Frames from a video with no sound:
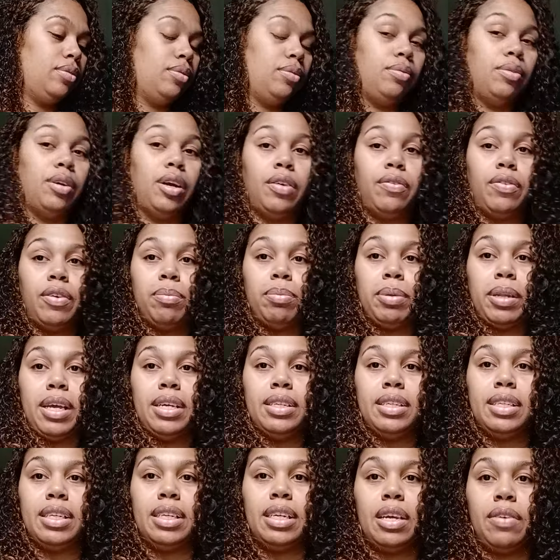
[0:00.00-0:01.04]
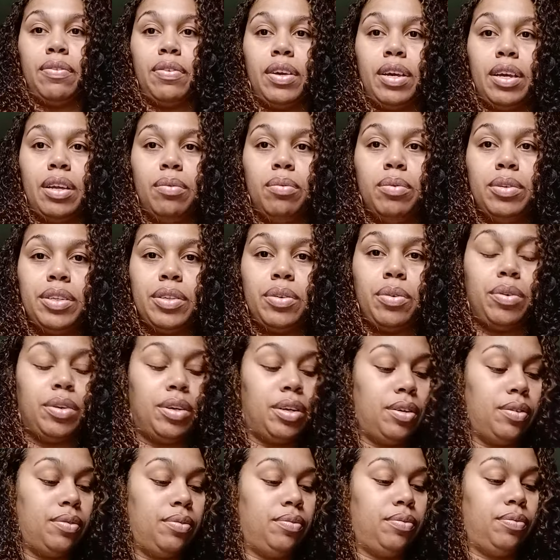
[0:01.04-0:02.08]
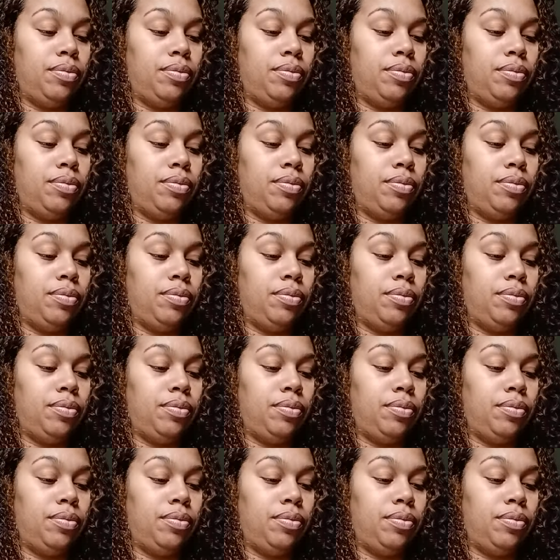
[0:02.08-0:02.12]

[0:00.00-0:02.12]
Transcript: Wherever it plays significant. What's going on?